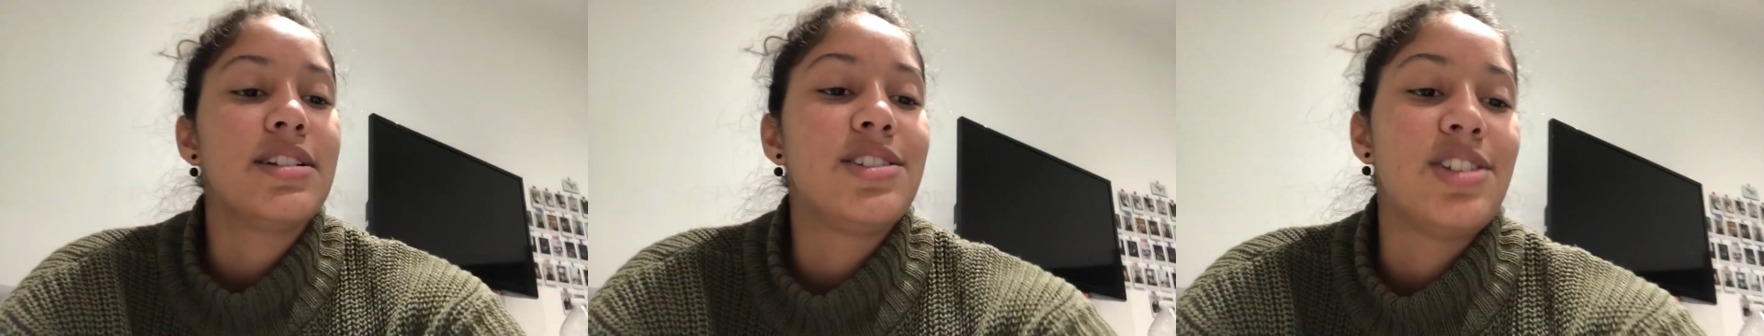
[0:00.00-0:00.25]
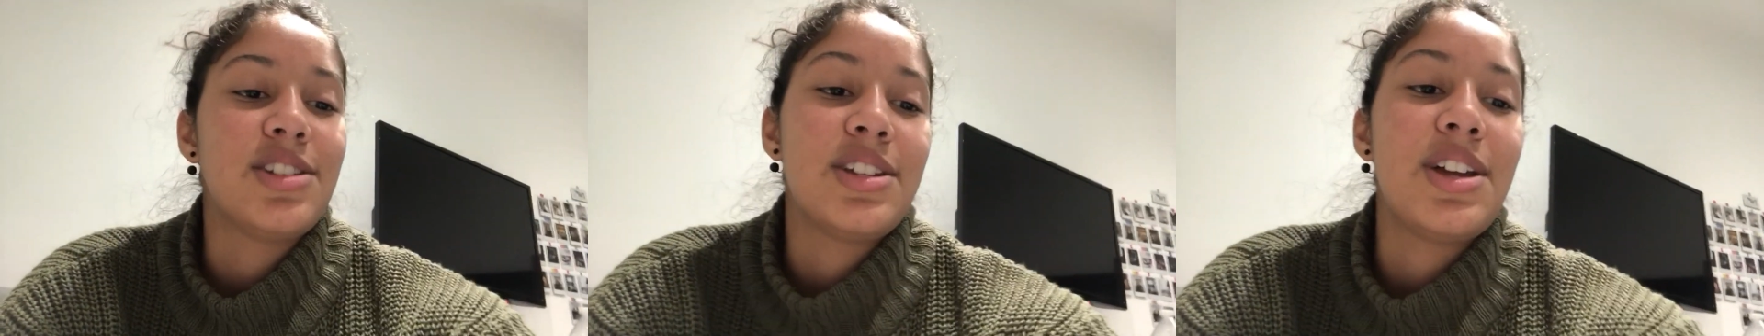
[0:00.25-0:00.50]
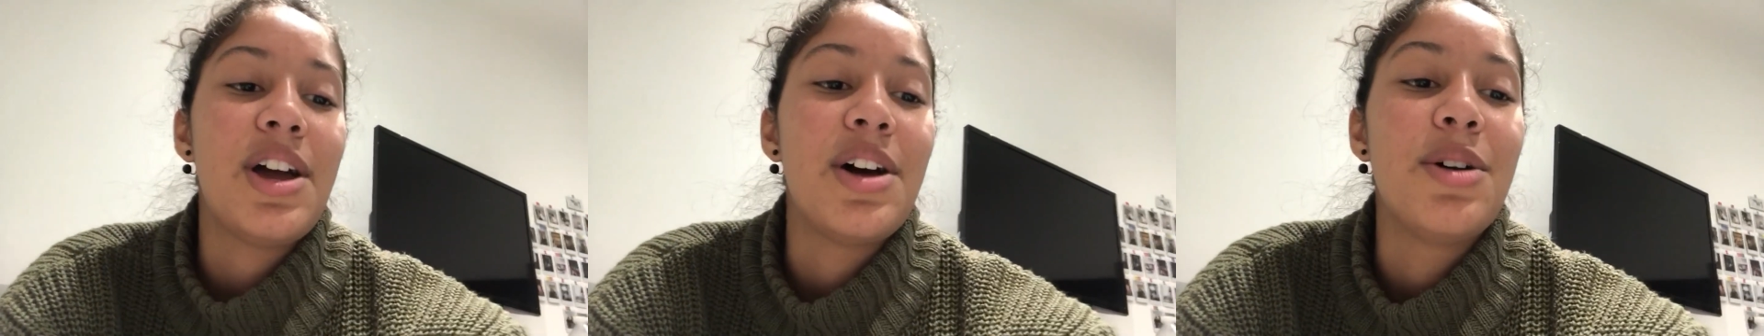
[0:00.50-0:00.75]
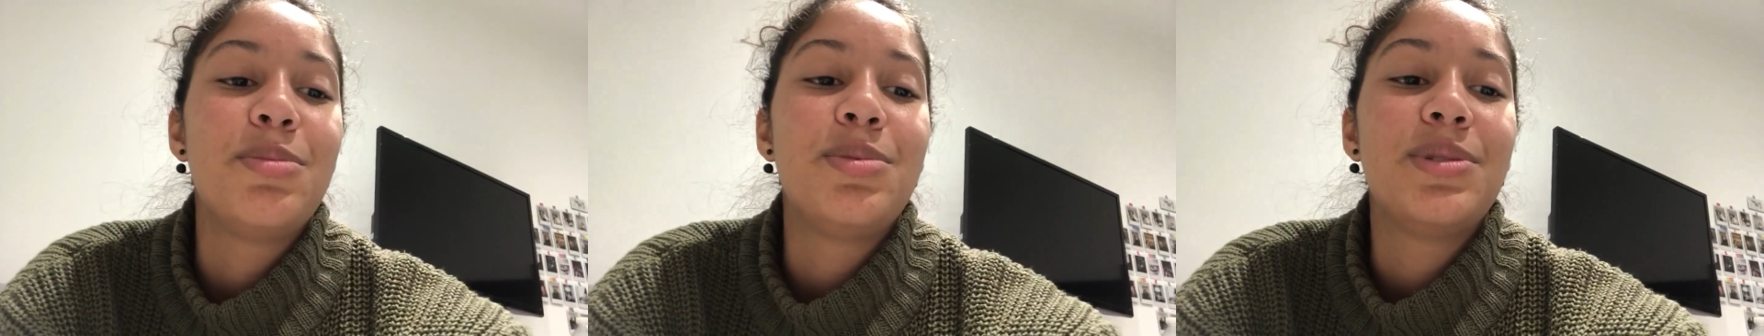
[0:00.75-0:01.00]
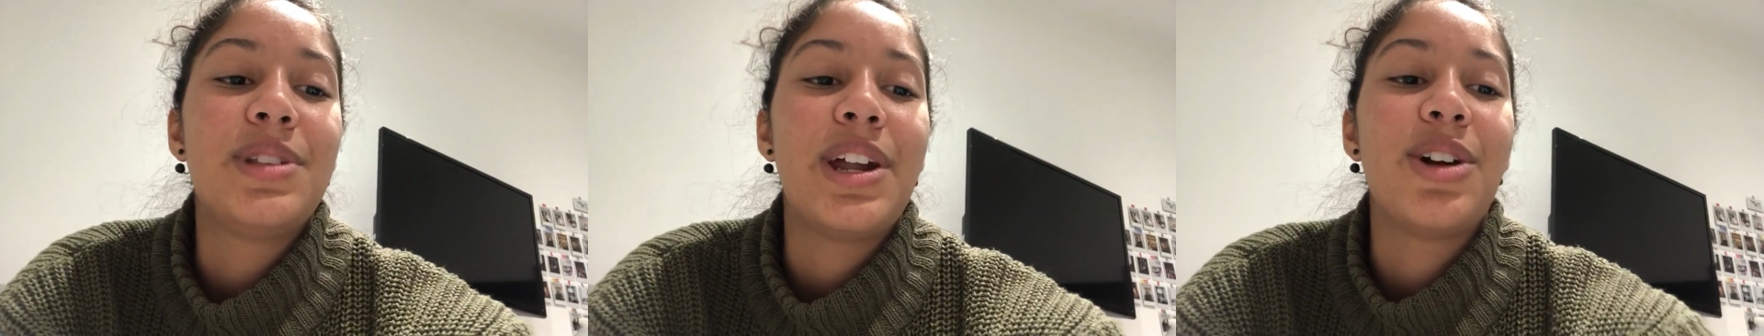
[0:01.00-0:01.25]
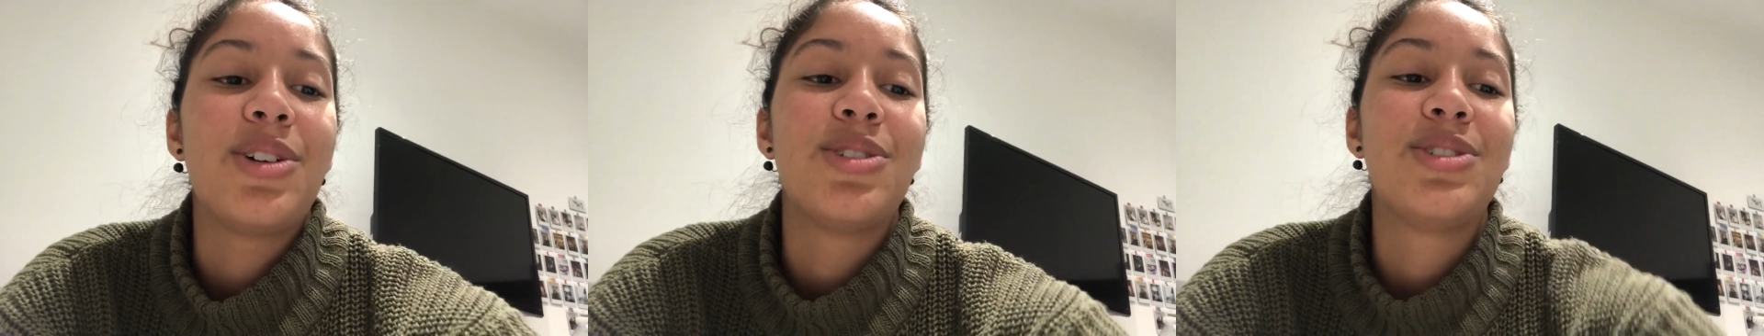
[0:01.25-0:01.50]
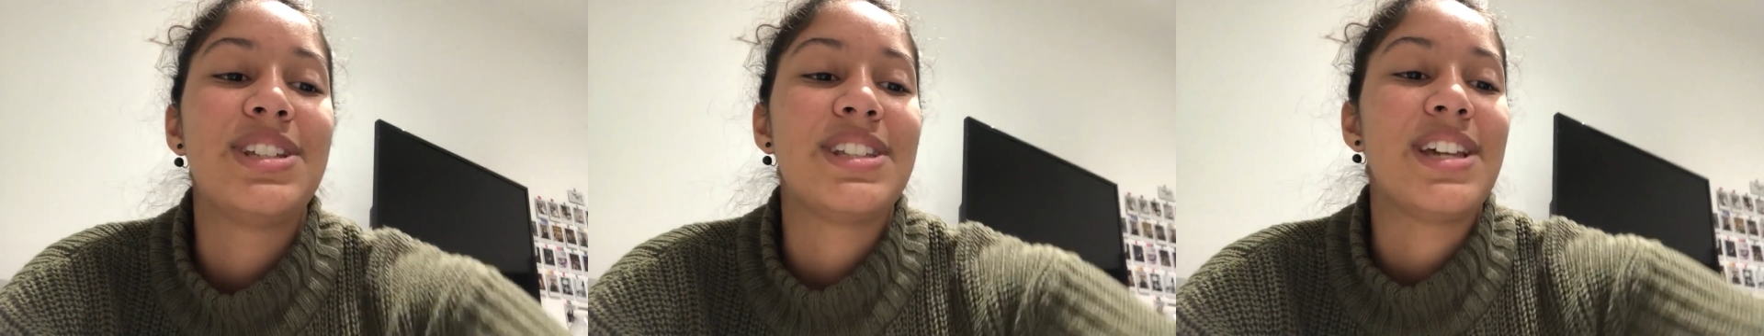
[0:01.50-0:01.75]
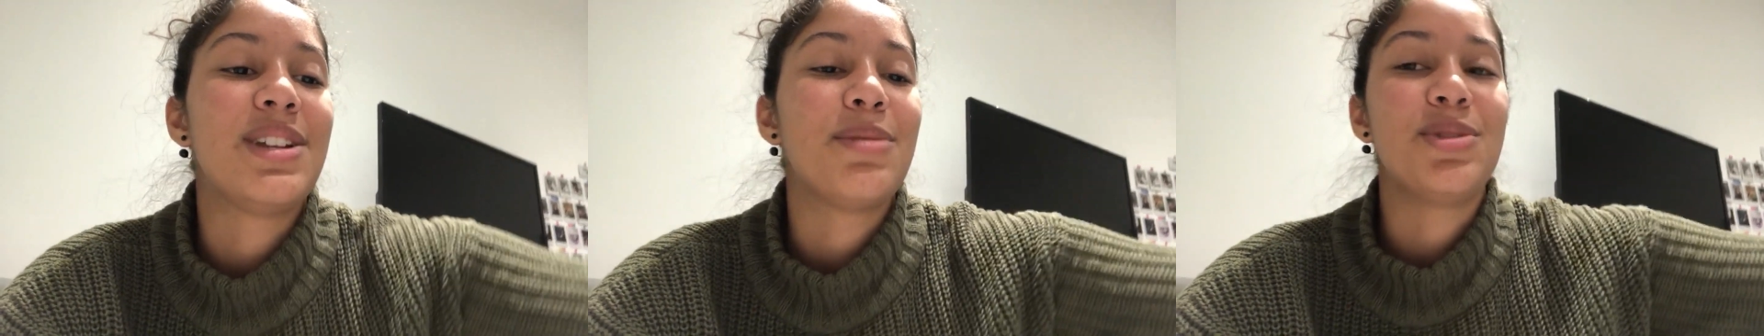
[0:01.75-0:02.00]
doesn't help that I always
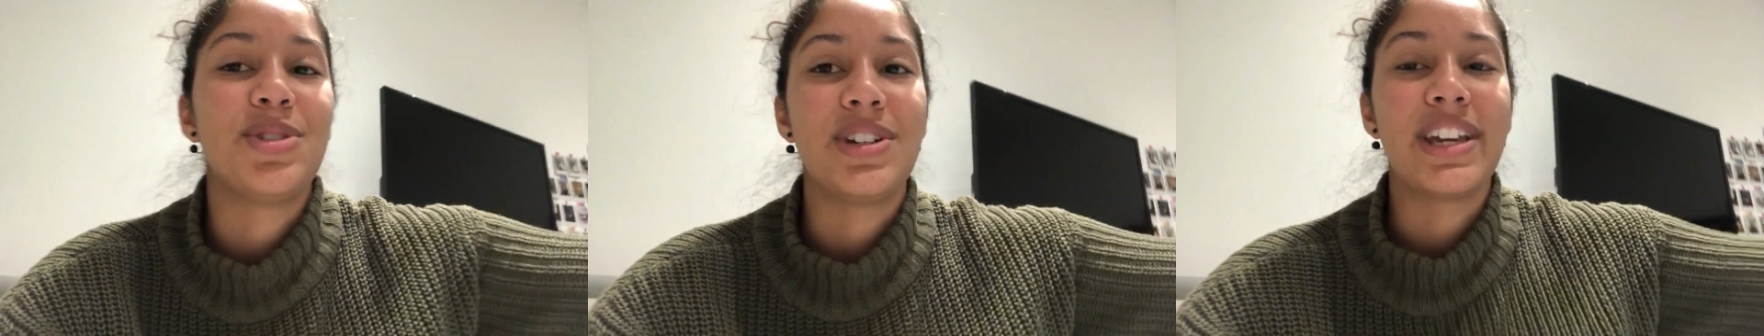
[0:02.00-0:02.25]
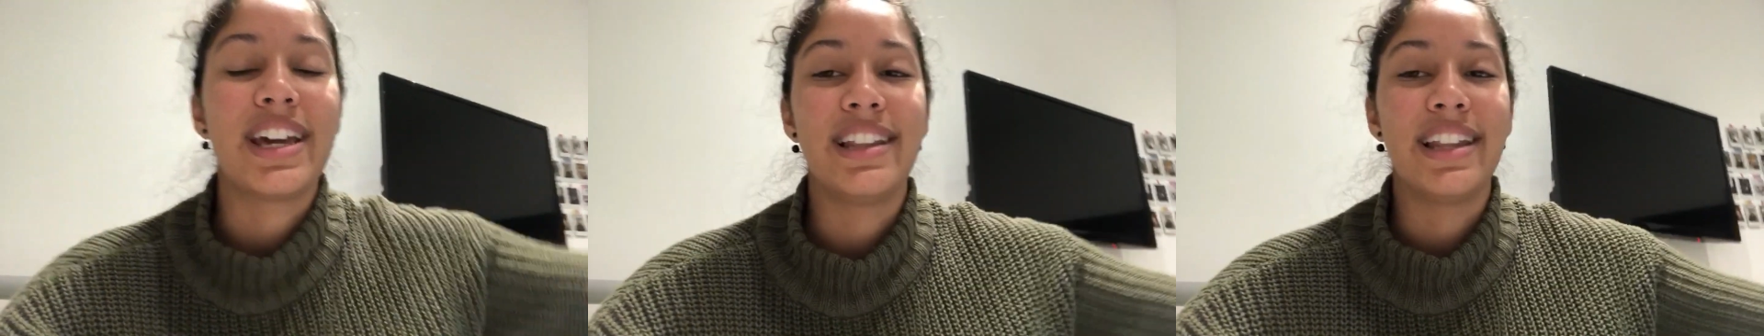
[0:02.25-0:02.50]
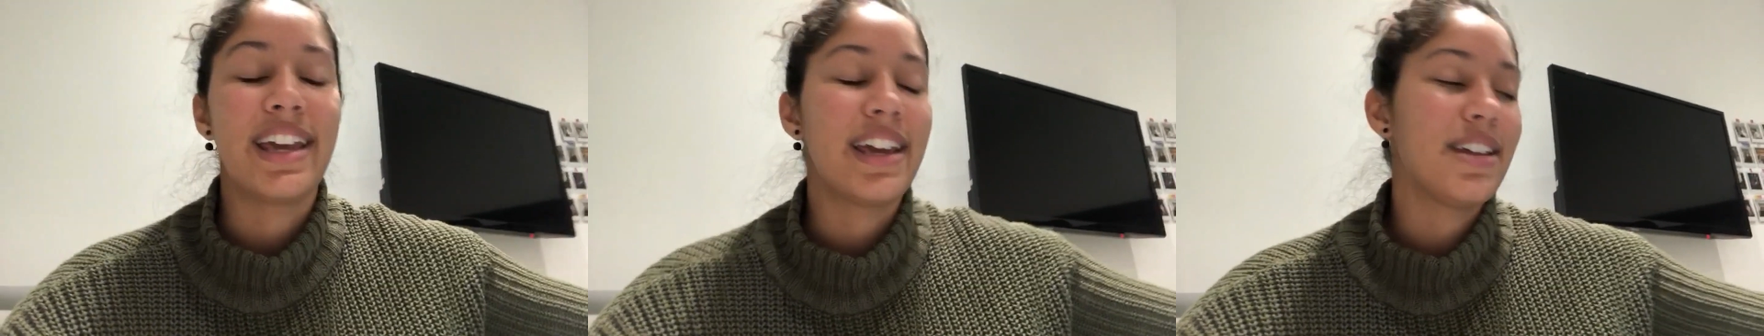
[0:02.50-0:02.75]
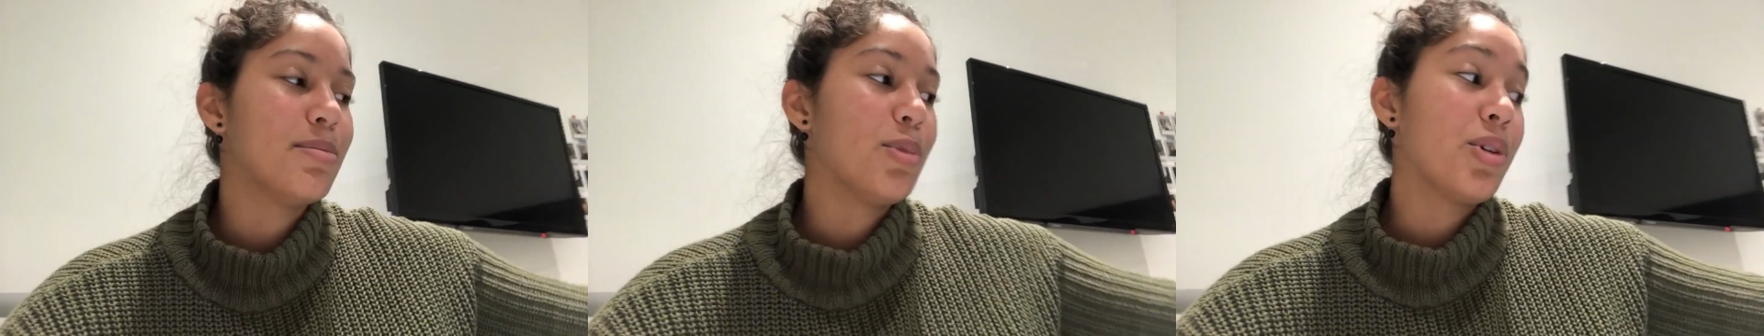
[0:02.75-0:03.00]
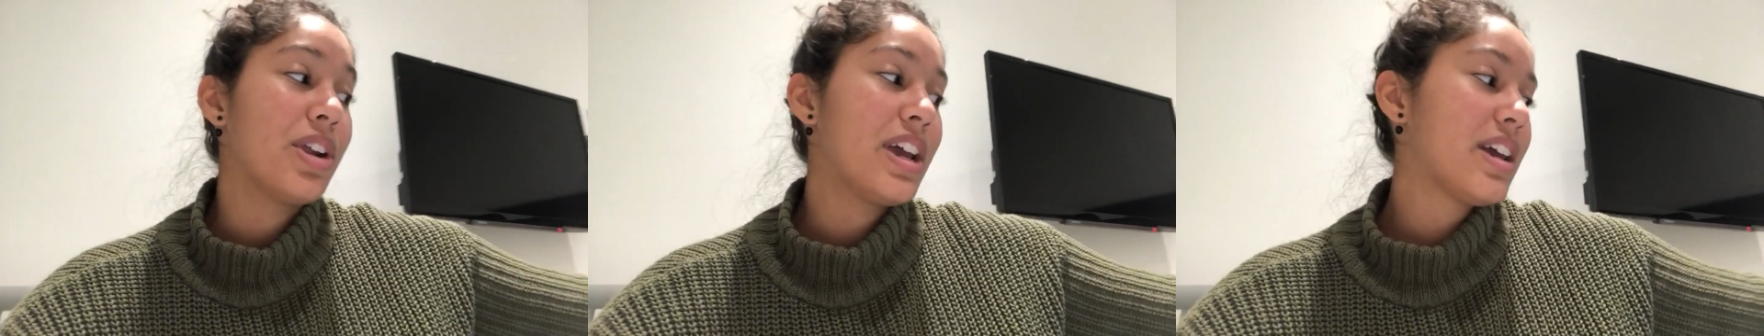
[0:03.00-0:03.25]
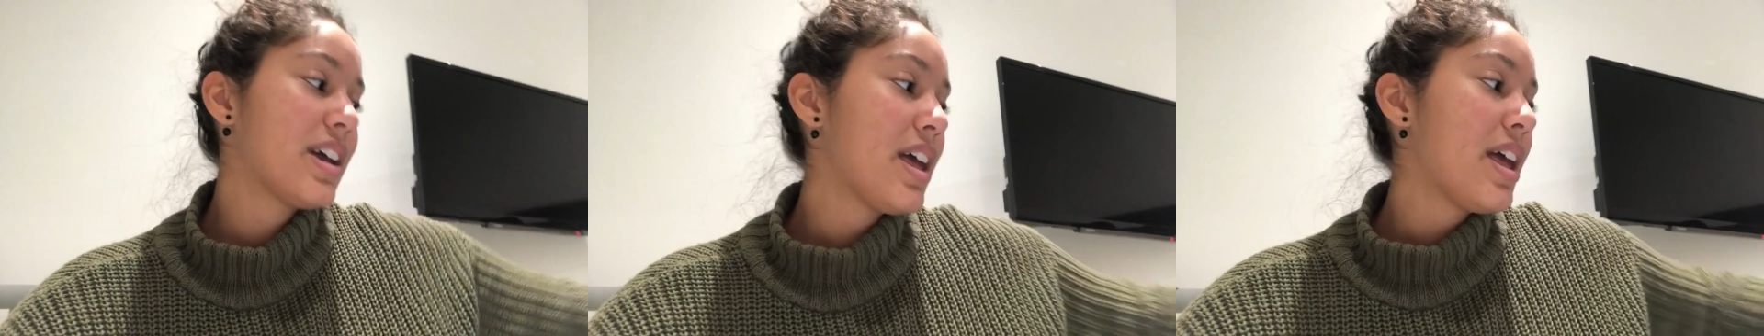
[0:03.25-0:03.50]
end up doing it late morning.